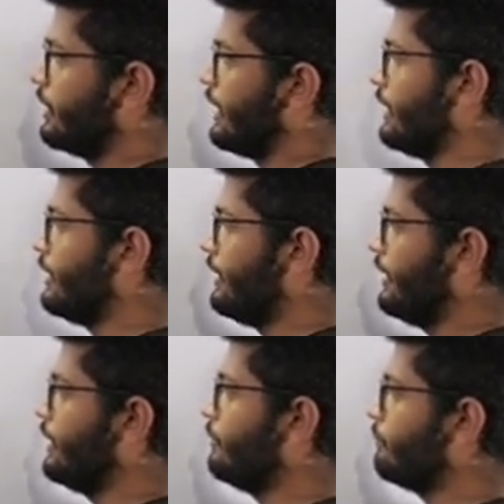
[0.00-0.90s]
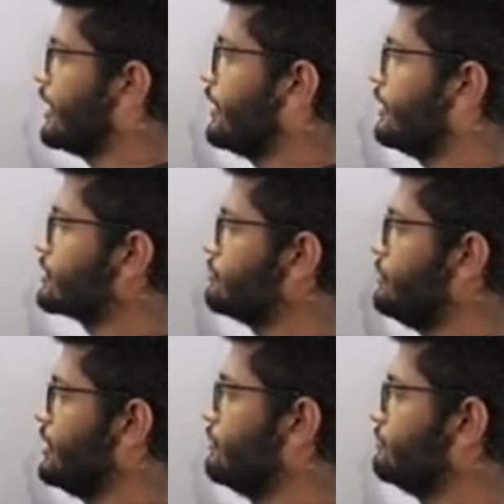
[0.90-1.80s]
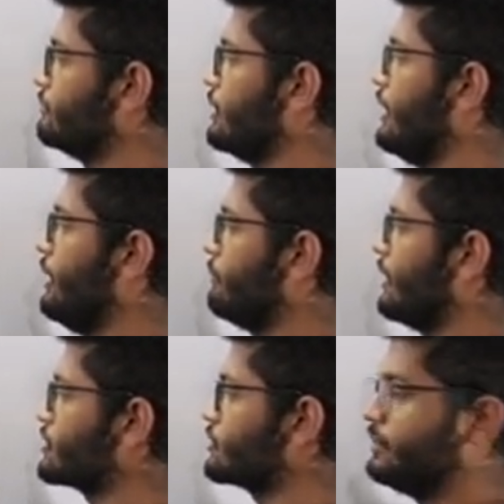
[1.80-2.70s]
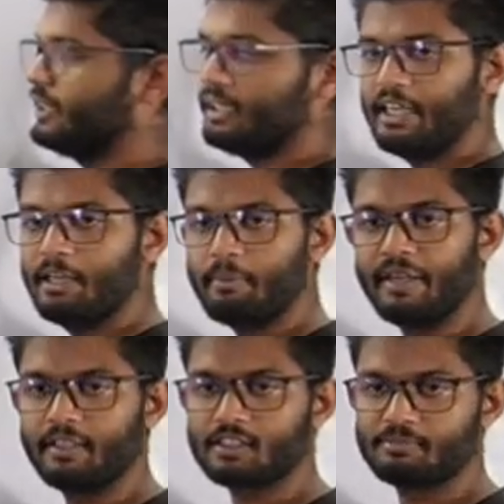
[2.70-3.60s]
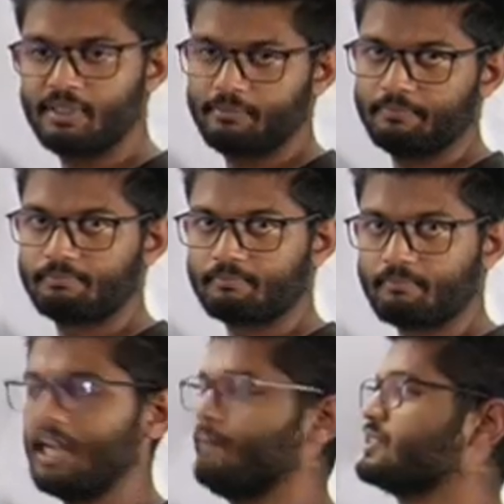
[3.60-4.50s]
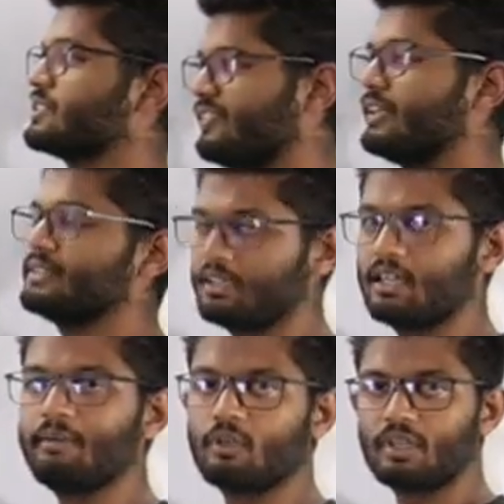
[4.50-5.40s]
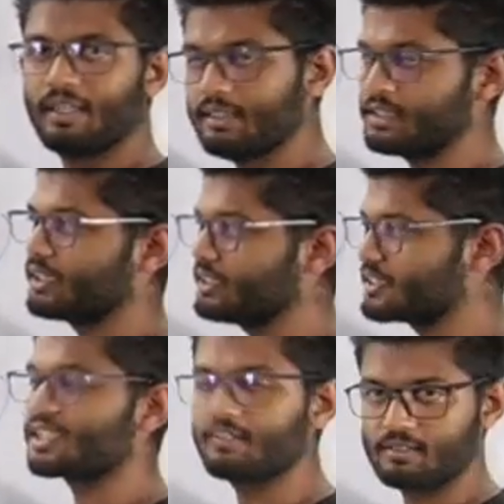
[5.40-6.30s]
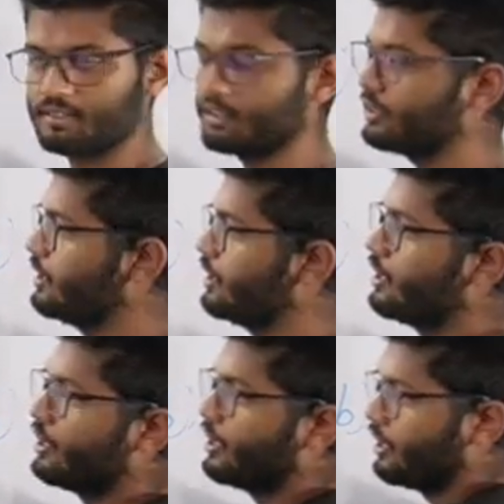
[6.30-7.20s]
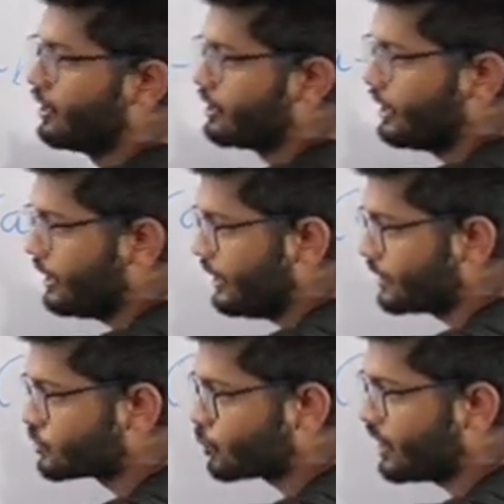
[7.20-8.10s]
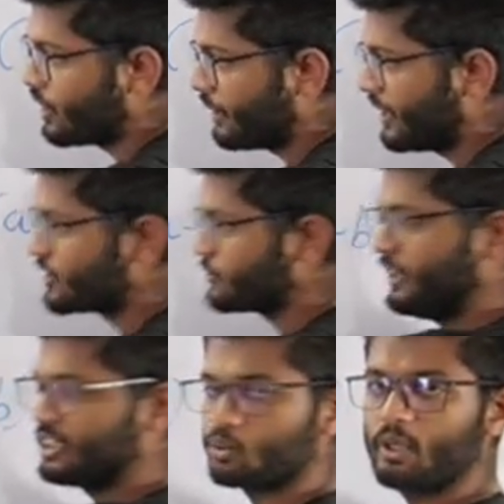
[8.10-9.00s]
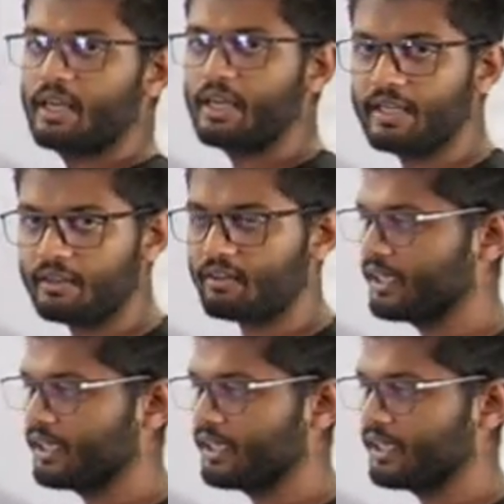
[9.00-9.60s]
and a minus b. A plus b, a minus b. I'm just revising. I'm not teaching, just revising. A squared minus b squared I can